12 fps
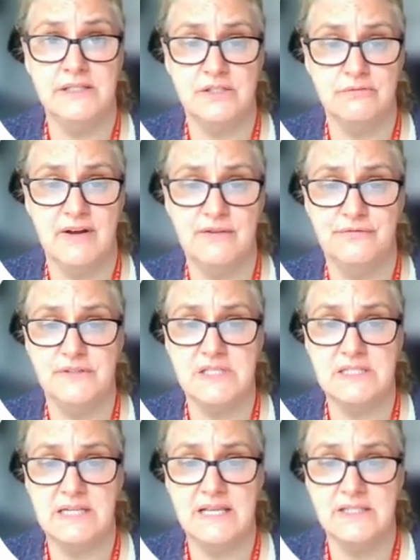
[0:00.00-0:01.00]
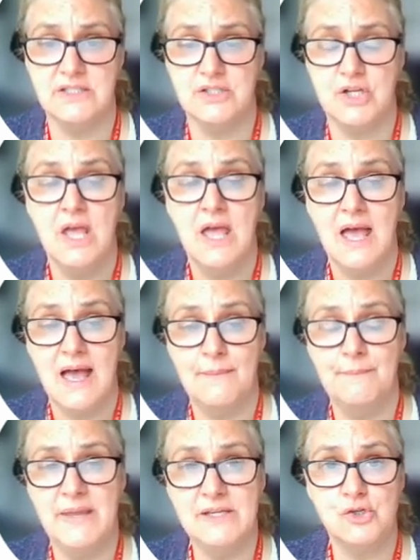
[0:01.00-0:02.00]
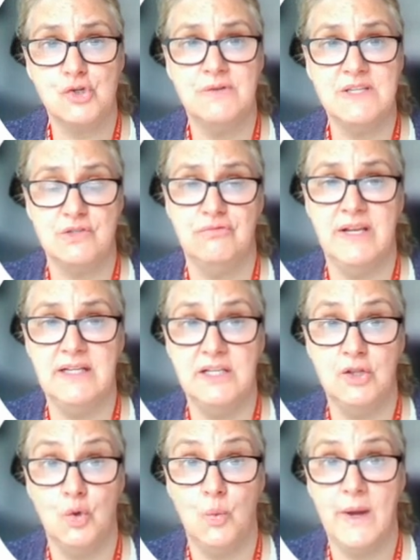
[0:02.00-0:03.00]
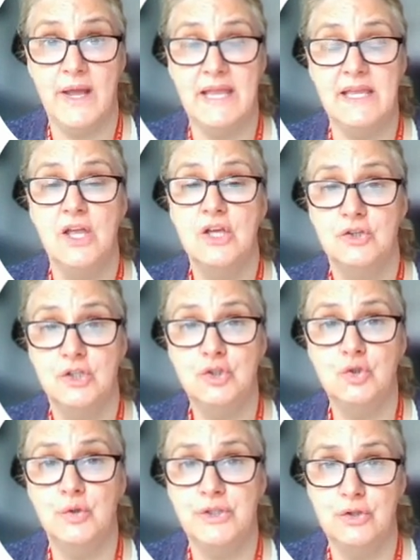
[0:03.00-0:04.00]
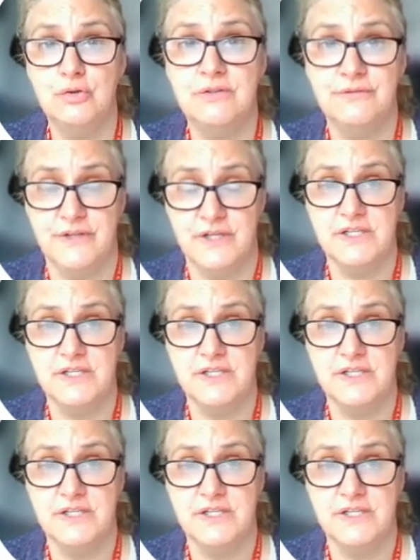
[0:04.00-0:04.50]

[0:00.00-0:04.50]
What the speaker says: It always takes longer to check and write a reference list,